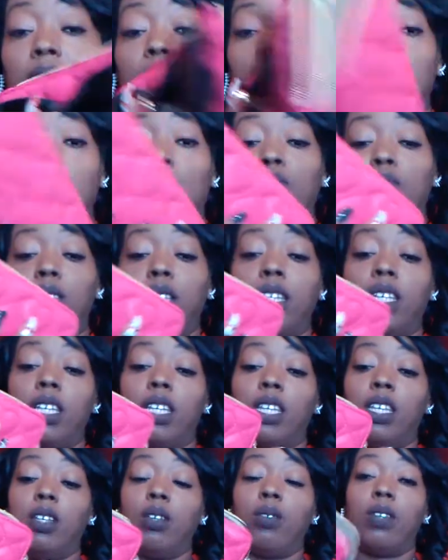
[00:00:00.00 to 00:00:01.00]
it's really
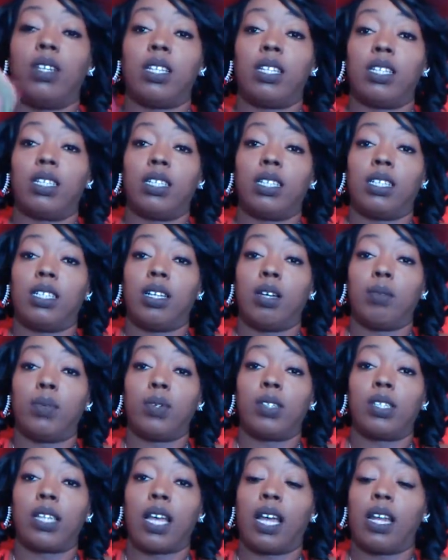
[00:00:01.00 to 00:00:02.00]
cute. And it's a
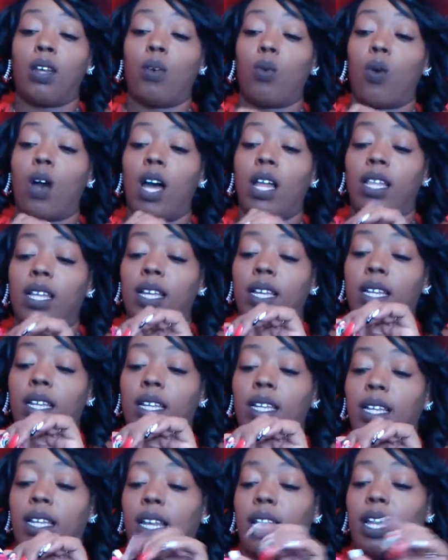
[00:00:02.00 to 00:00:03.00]
double-sided
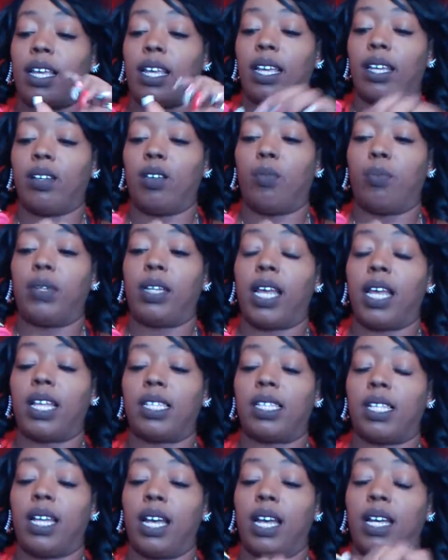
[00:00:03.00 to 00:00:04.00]
wallet. I can't open
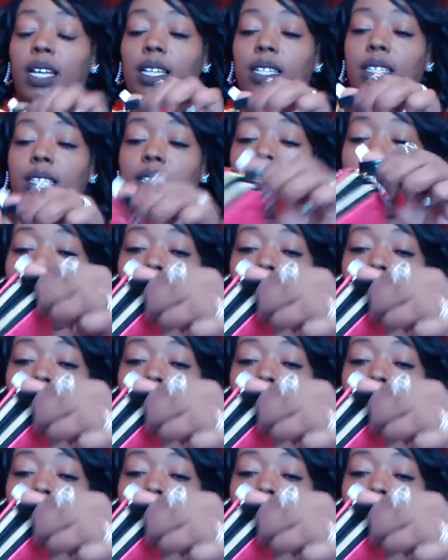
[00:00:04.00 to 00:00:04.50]
that side, it's